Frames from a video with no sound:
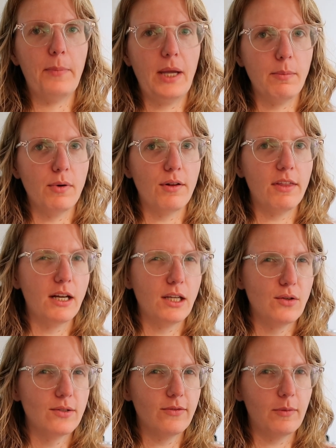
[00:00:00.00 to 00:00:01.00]
paper than I
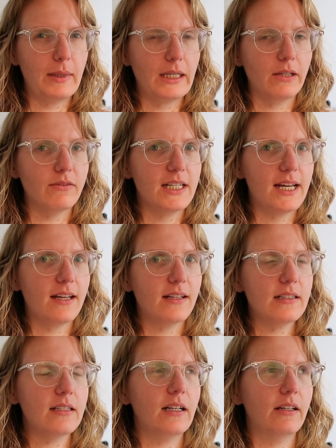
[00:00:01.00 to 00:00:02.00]
use for my gift
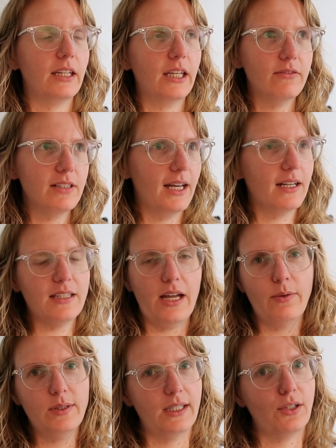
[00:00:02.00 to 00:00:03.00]
tags, and gift tags
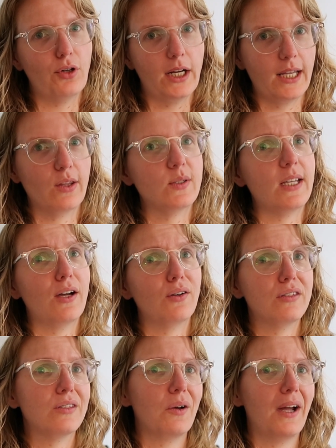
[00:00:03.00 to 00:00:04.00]
I was like cranking those
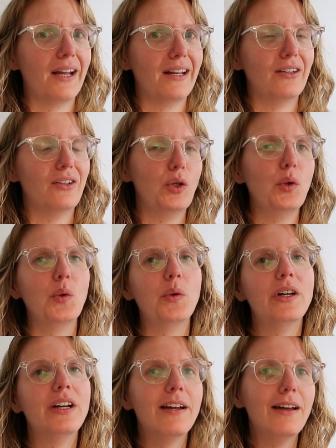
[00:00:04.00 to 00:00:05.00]
out, so I knew
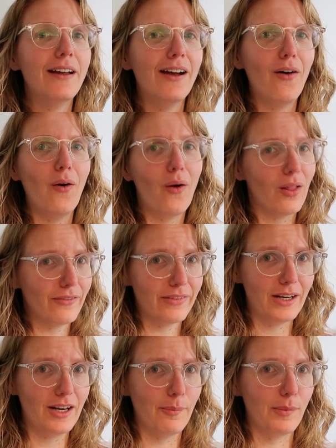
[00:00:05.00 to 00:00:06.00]
all of
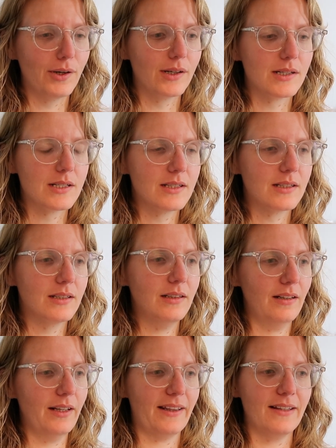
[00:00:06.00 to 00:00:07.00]
the numbers,
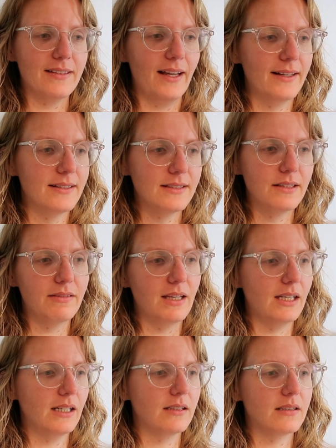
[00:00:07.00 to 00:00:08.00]
like the sizes of
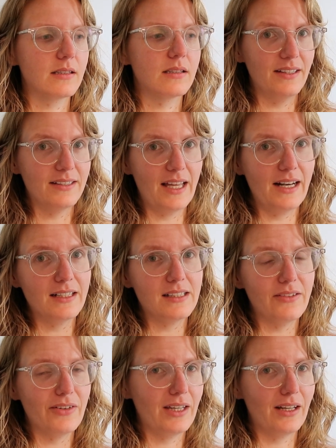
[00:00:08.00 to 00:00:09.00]
things, the settings
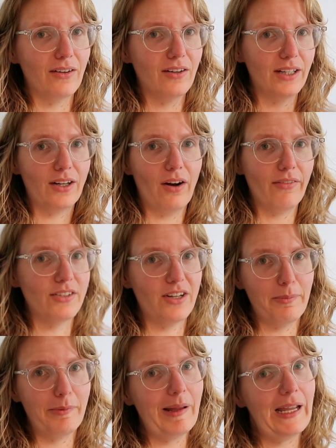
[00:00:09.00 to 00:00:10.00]
and everything, like off the
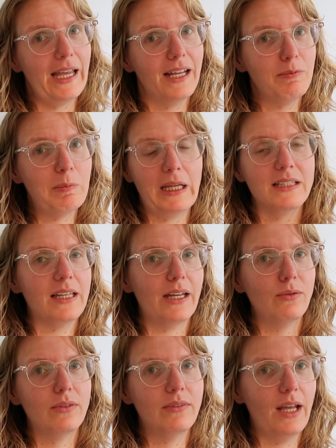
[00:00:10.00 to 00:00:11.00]
top of my head, because
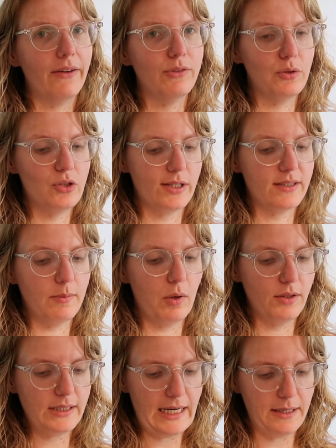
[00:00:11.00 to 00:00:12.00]
I have to adjust them
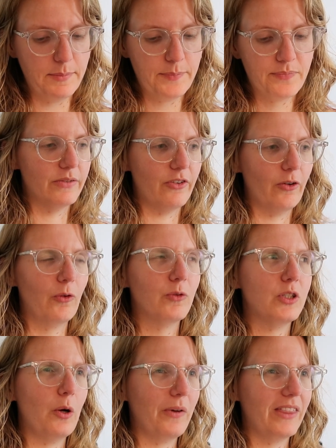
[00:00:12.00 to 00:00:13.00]
all the time.
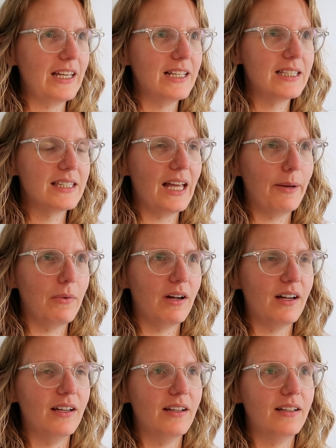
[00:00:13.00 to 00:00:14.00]
So with these, I'm
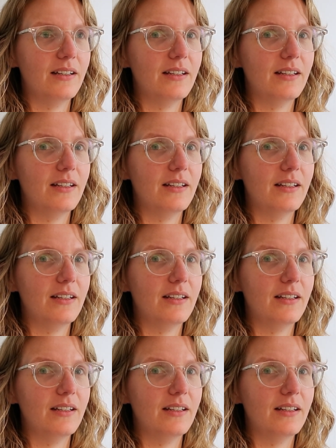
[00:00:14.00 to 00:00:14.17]
not